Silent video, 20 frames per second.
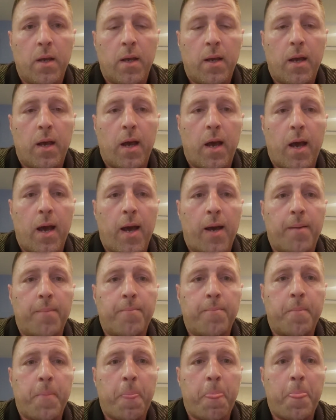
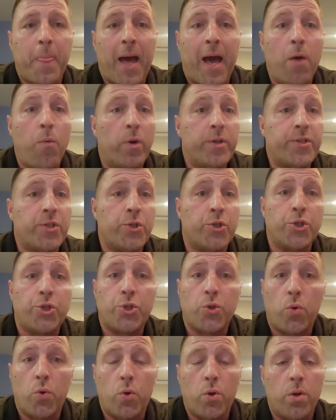I wasn't
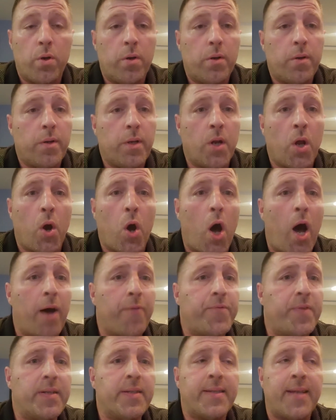sure.
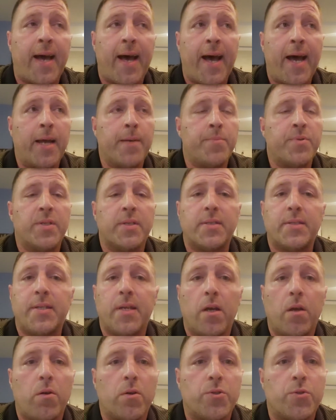Oftentimes the
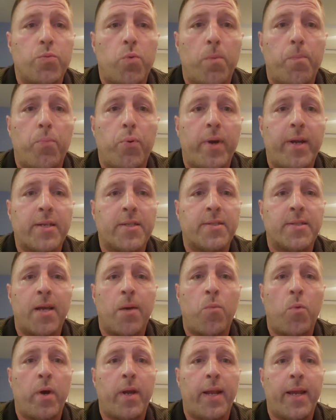Steelers will bring
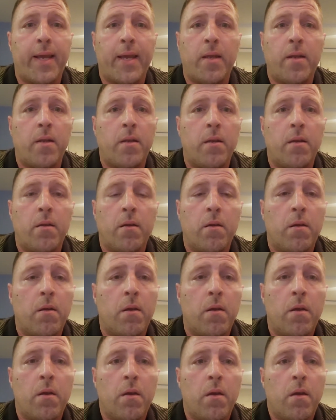someone in,
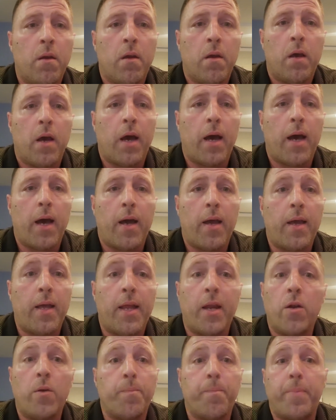and
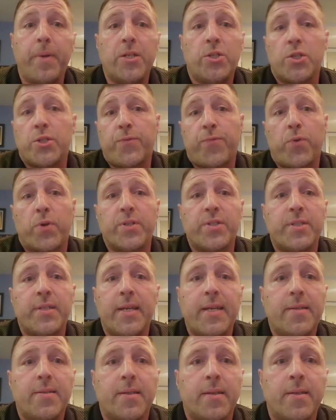it'll be just for a
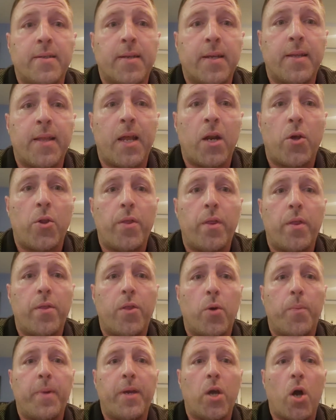season, and then
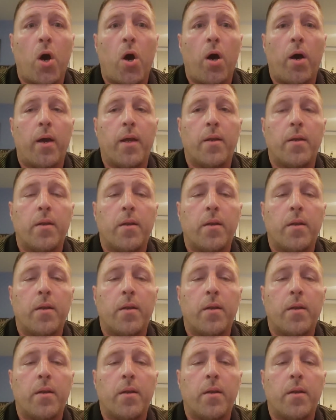they'll be gone.